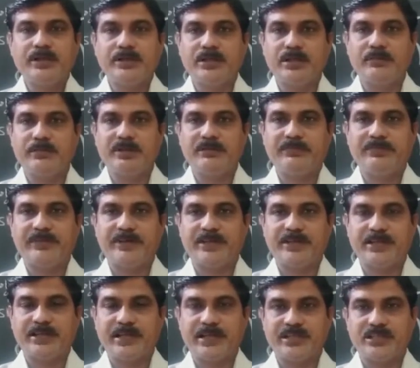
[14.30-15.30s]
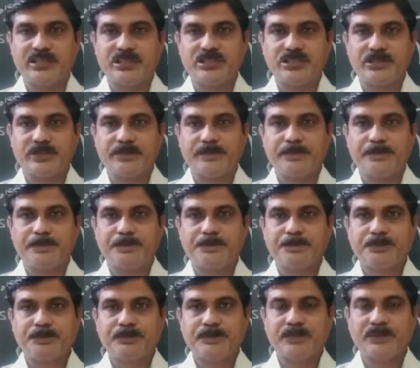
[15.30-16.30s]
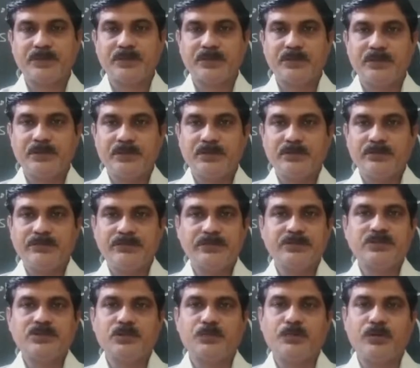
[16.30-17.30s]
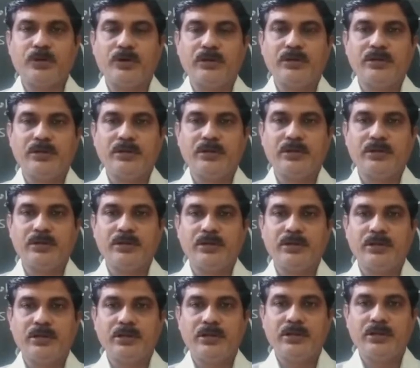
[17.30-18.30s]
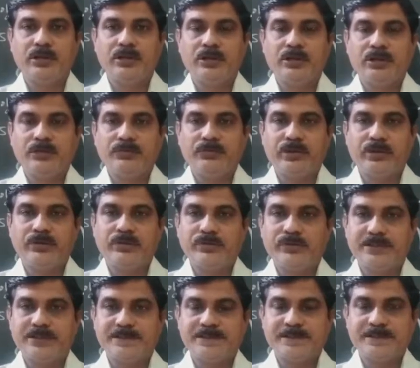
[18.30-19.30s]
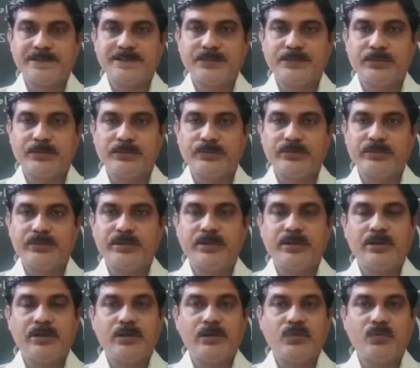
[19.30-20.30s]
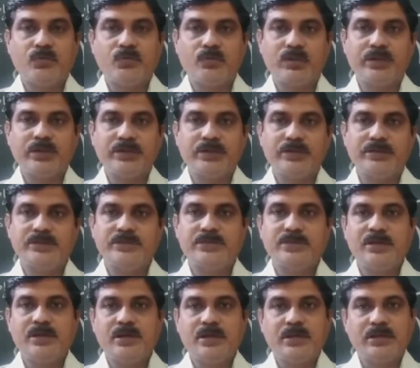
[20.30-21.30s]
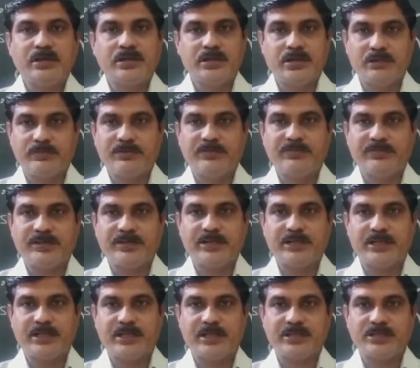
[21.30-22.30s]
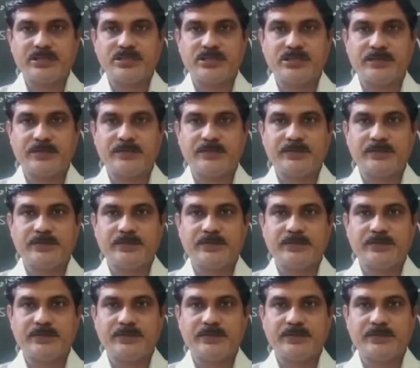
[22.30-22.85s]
double fertilization. First of all, we have to discuss about what is double fertilization.